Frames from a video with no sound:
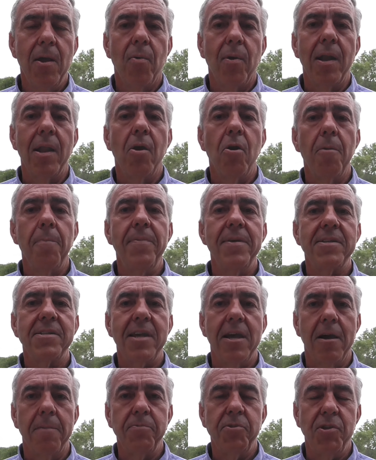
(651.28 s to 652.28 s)
well, I hope this
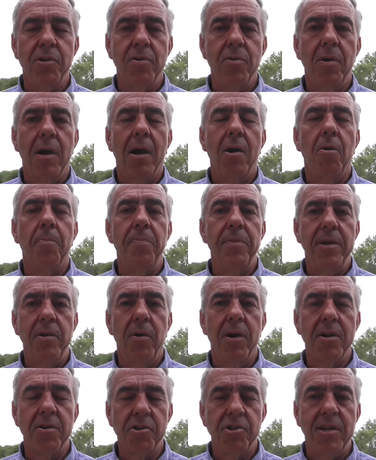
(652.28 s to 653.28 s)
helps you. I hope that
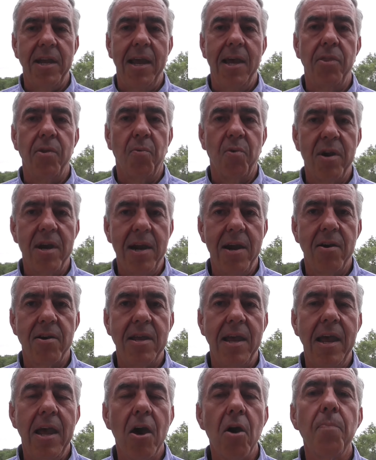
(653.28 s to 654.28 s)
you understand that we're here
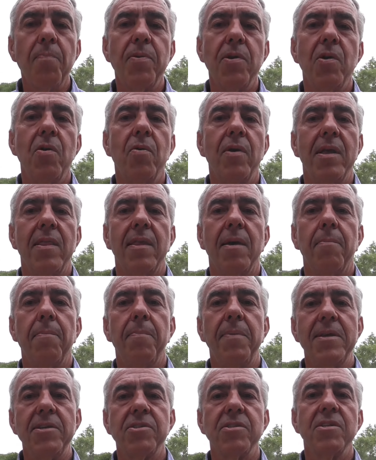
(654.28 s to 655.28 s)
to help you in the
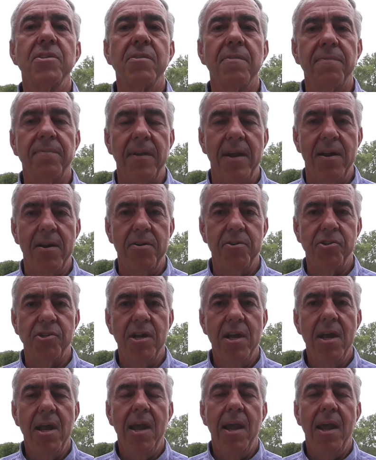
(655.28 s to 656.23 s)
business affairs,